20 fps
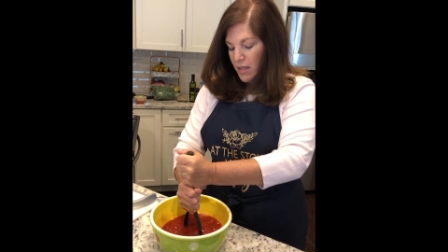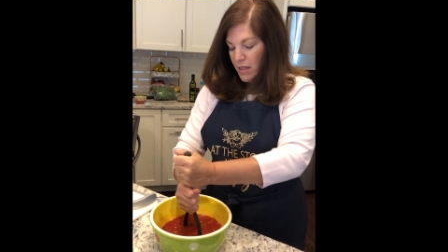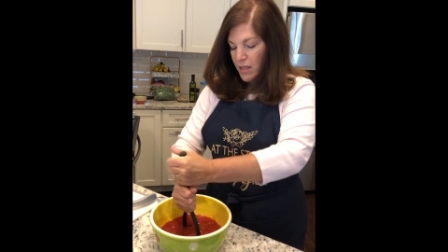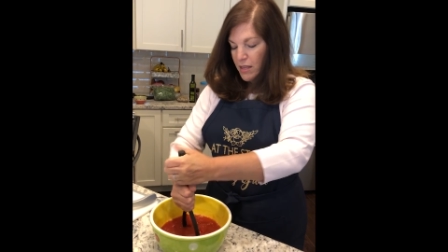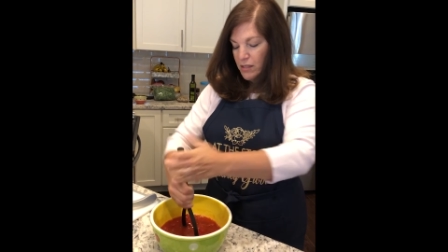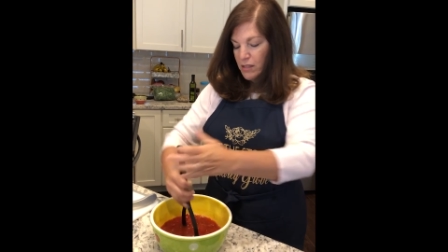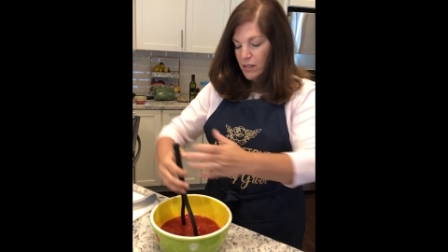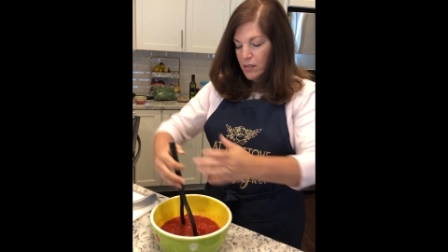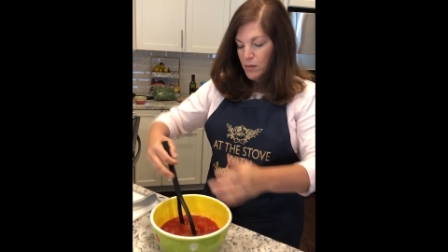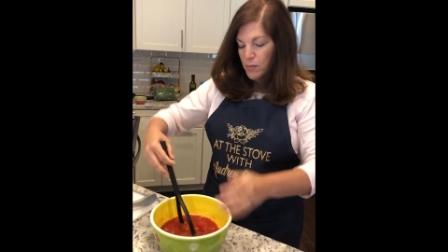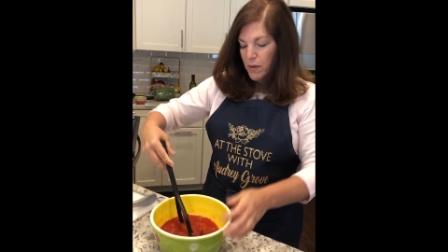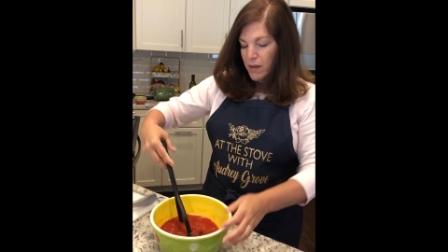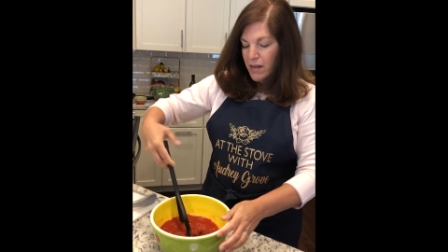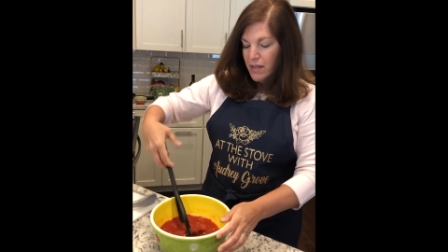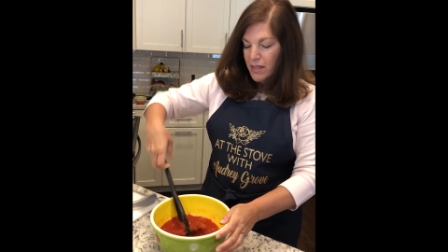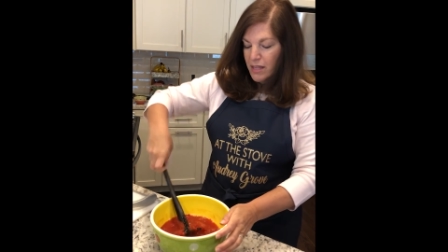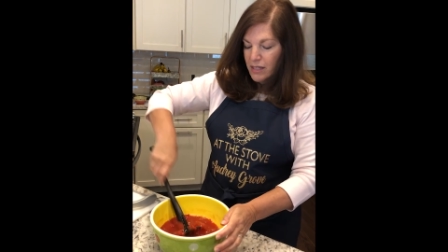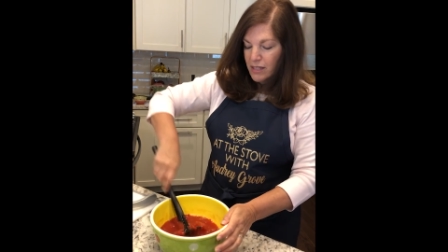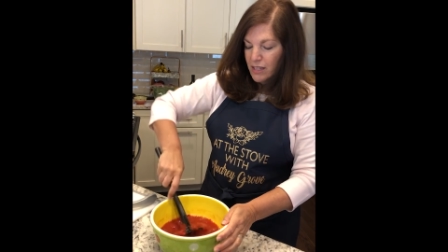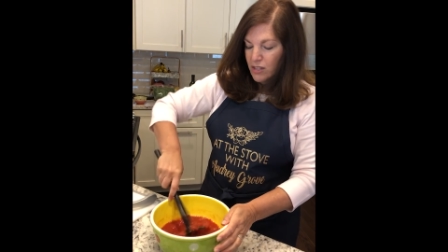This is one
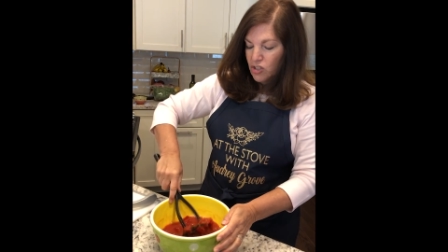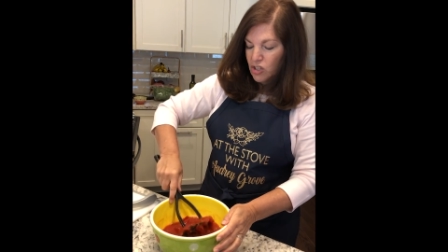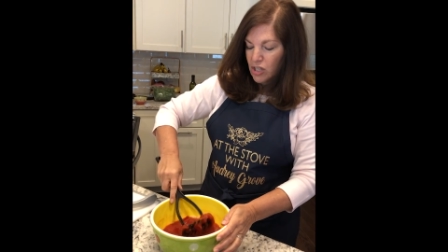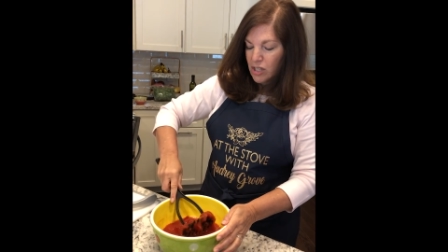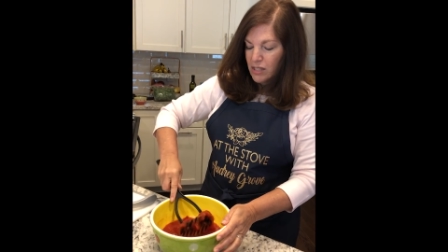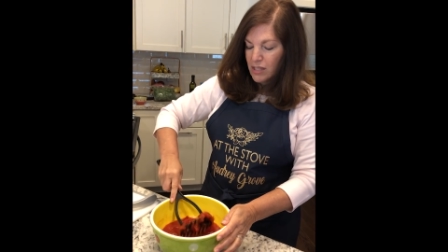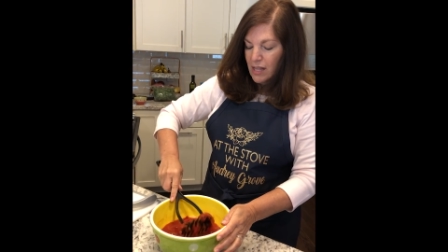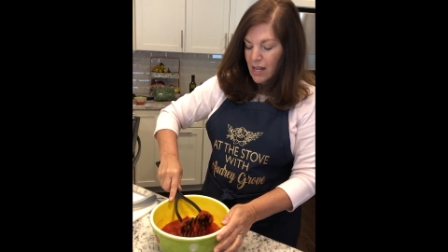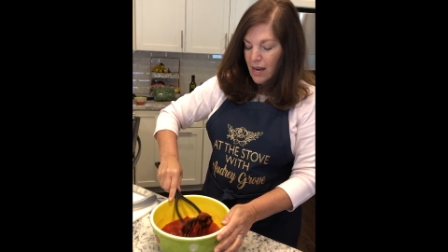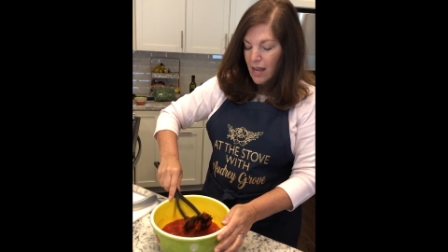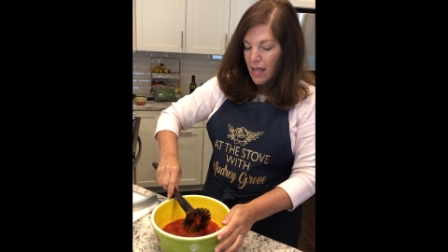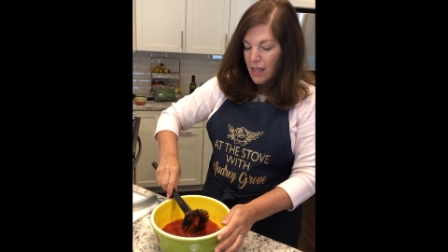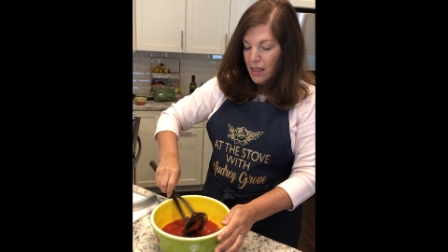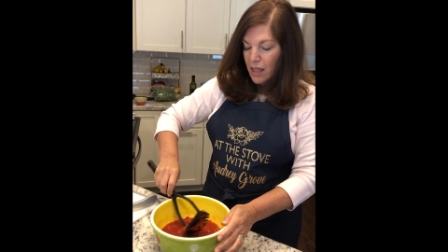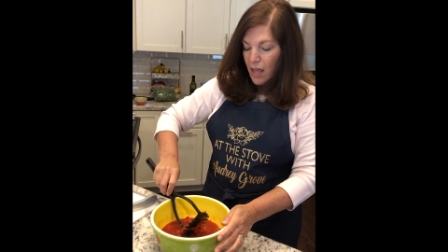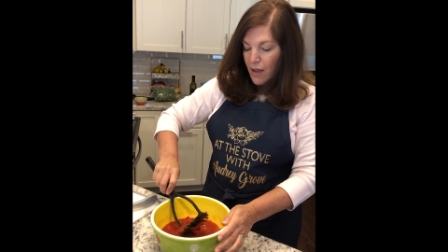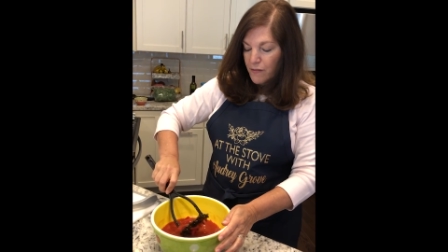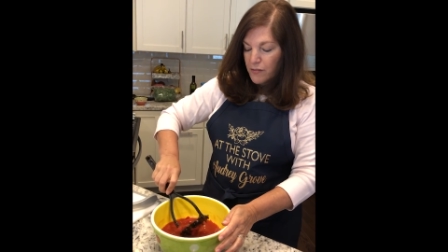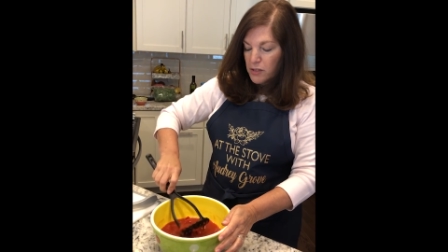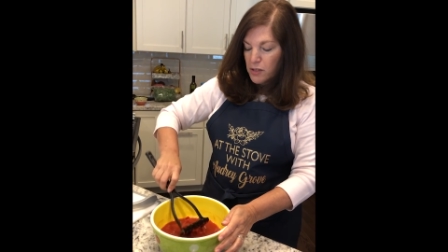of the dishes that I
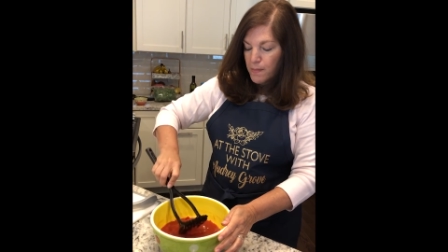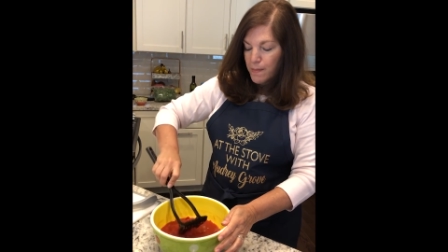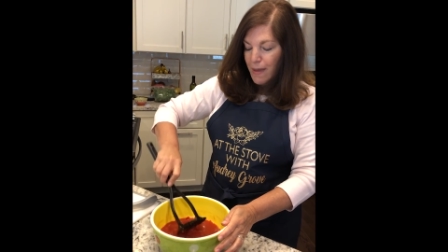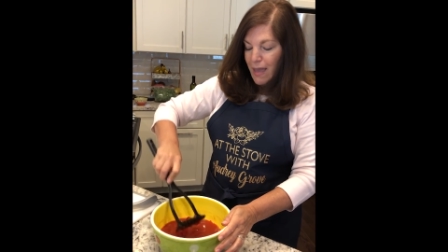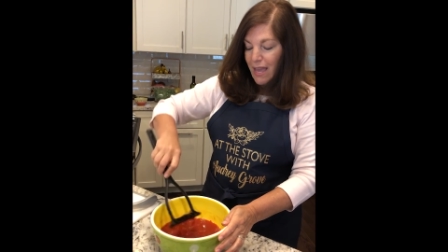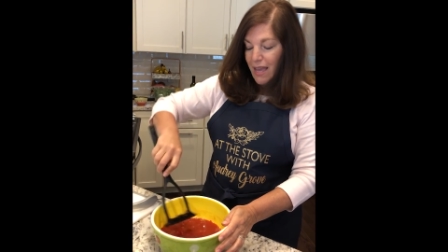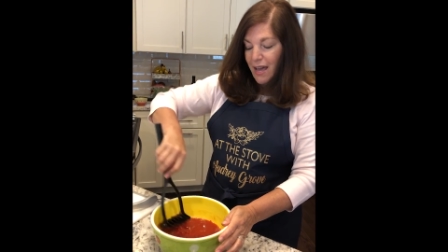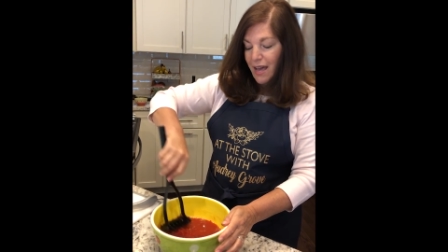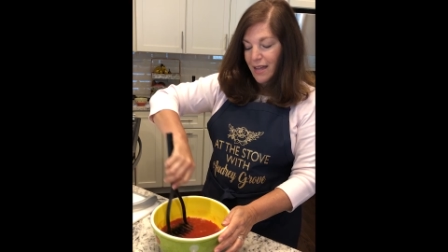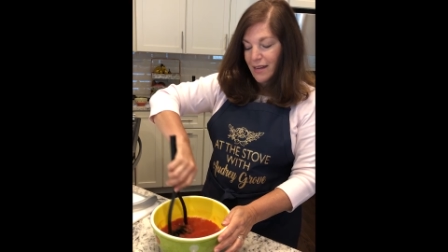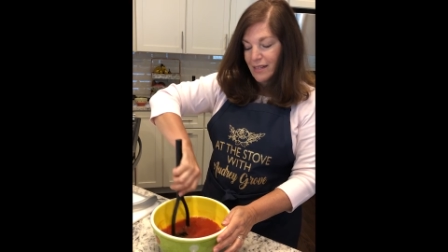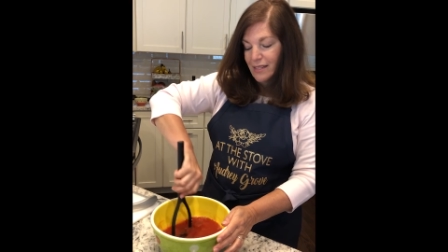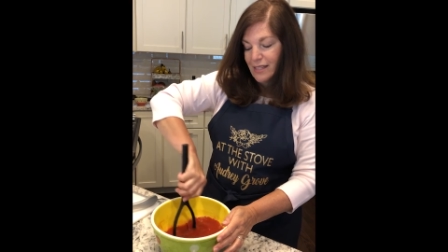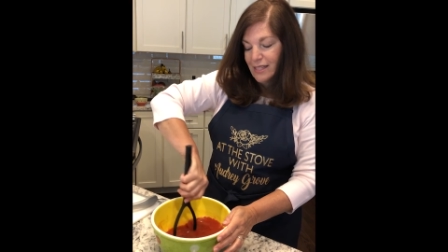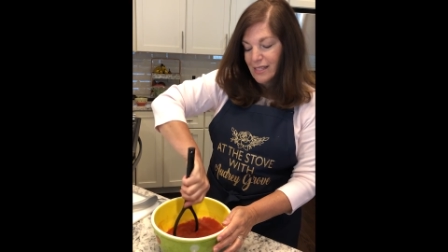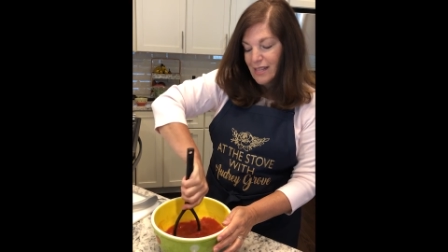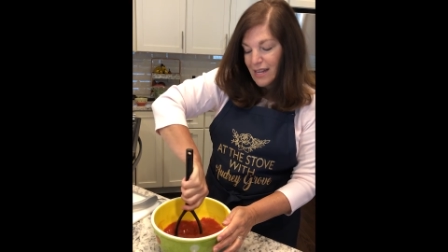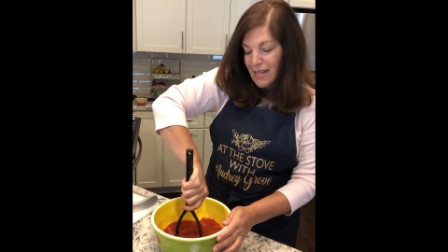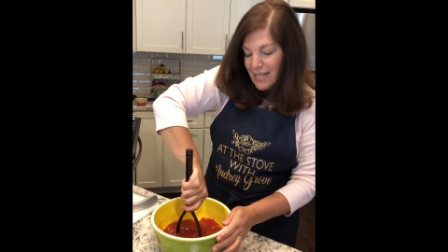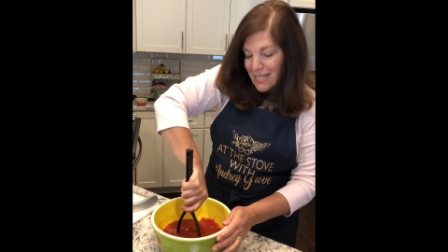love to make on a
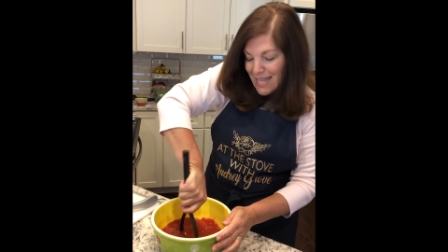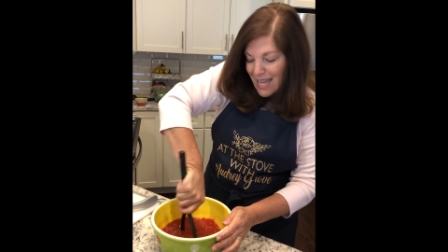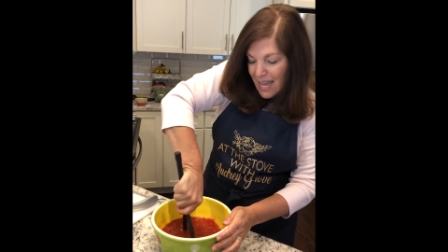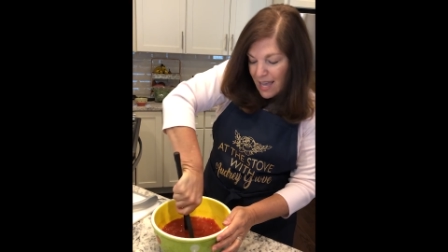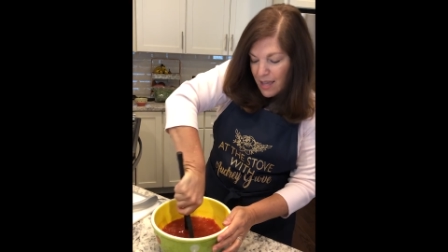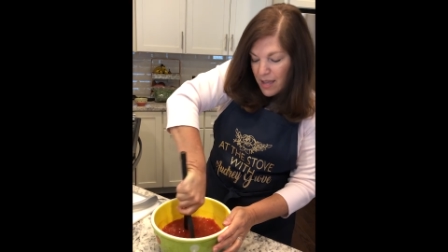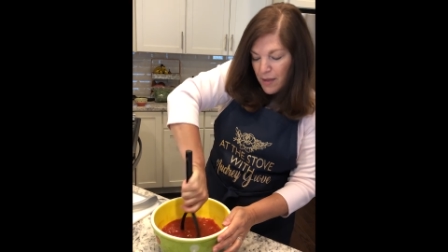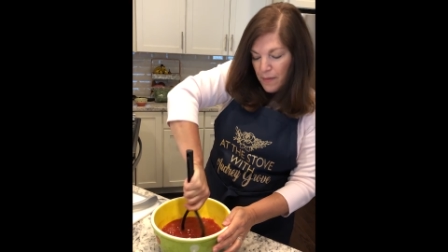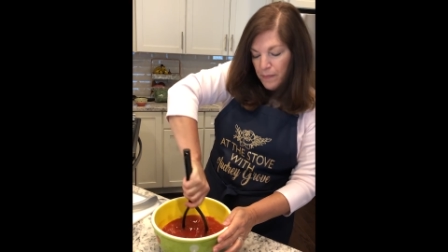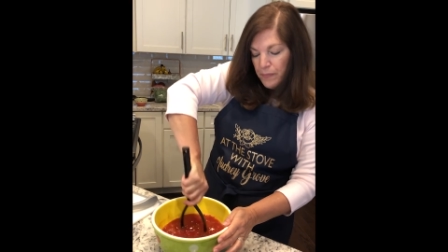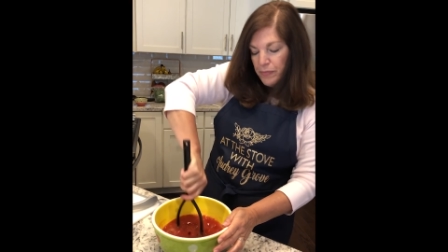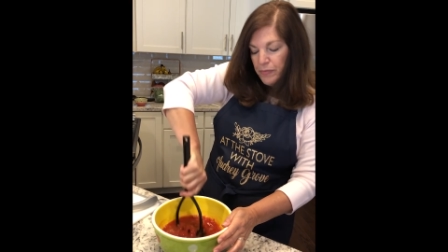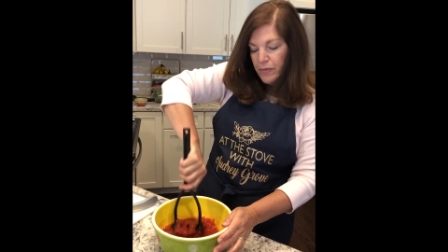Sunday